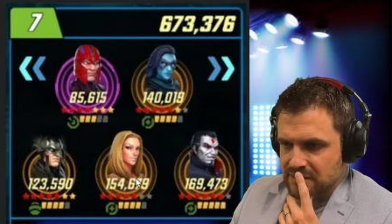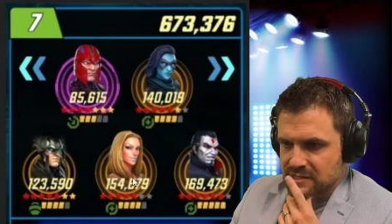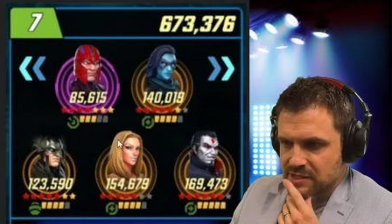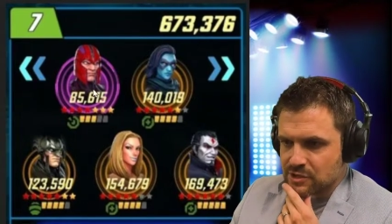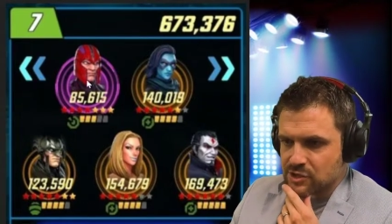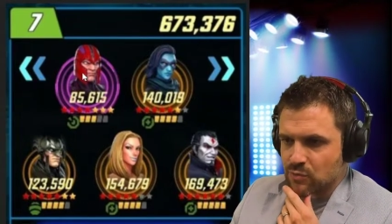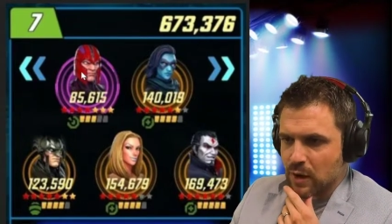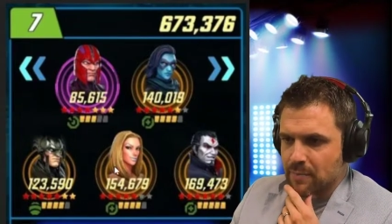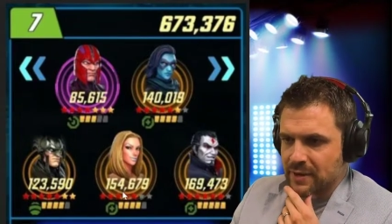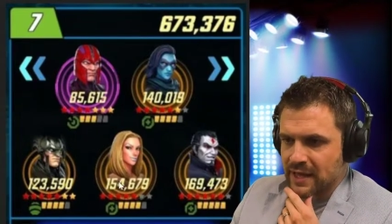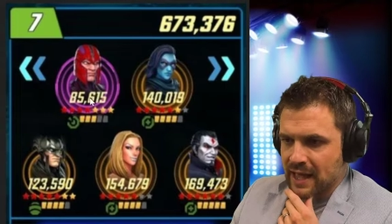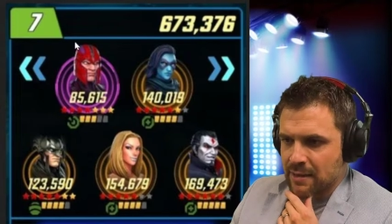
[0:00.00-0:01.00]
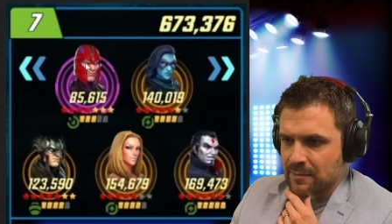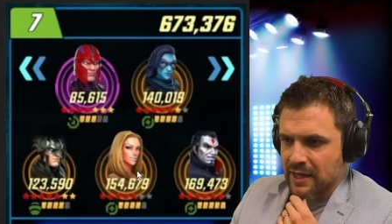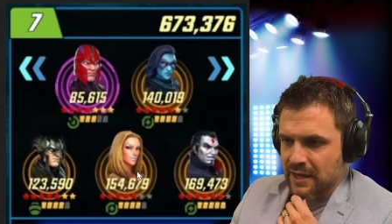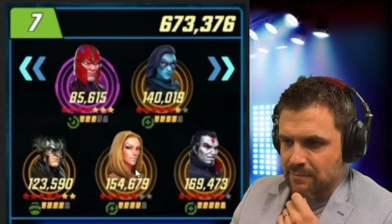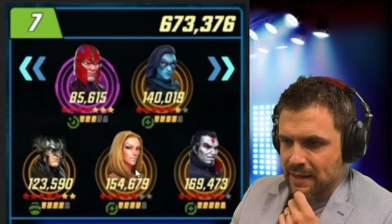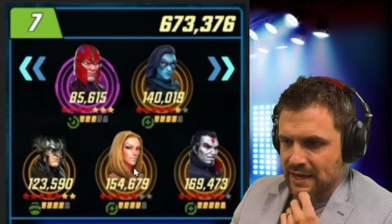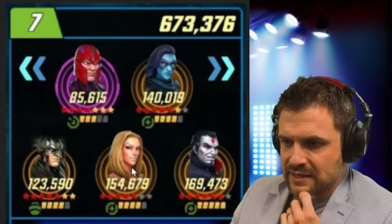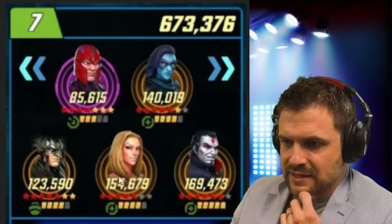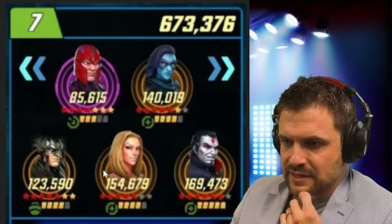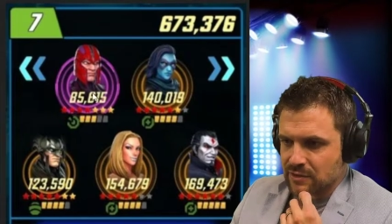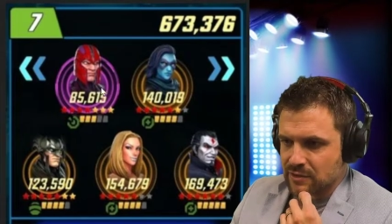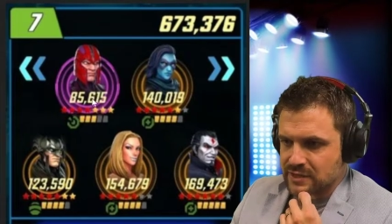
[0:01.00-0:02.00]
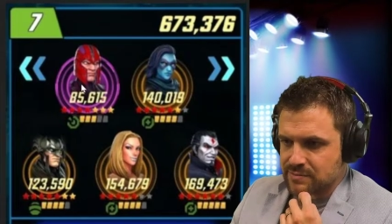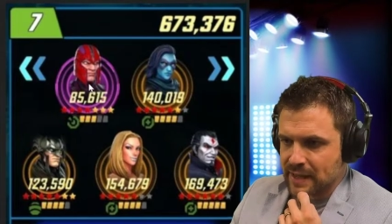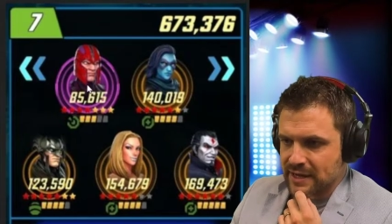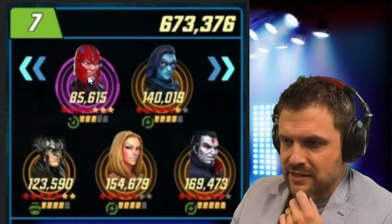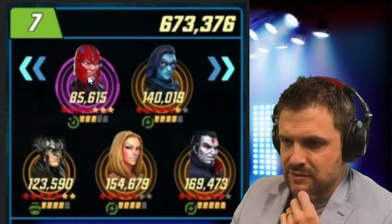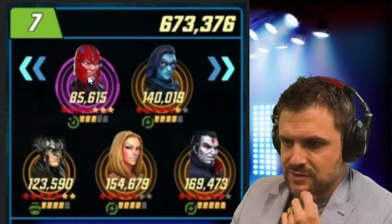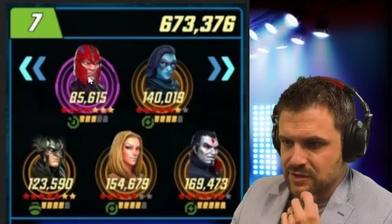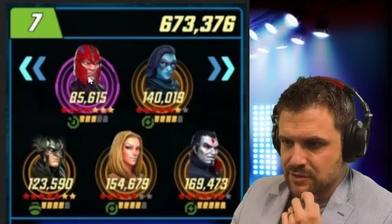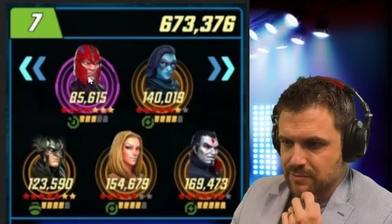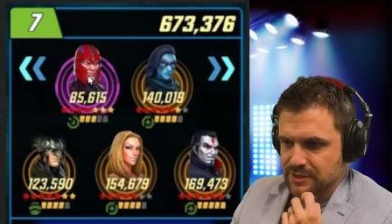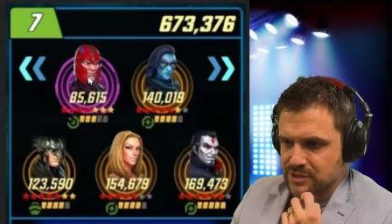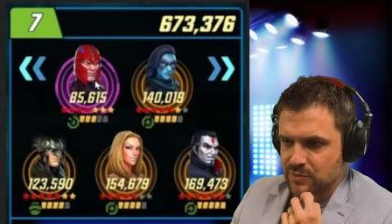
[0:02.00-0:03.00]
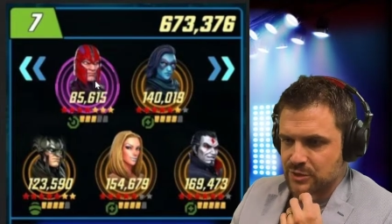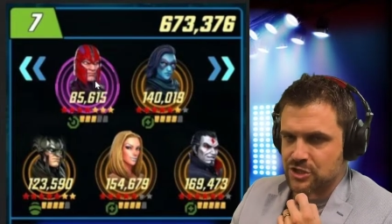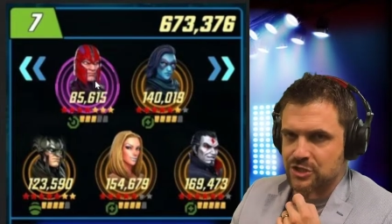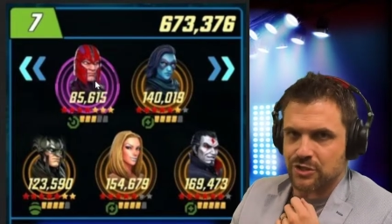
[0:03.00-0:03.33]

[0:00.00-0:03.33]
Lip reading: swapping Emma and Magneto, because Magneto's a little bit squishy.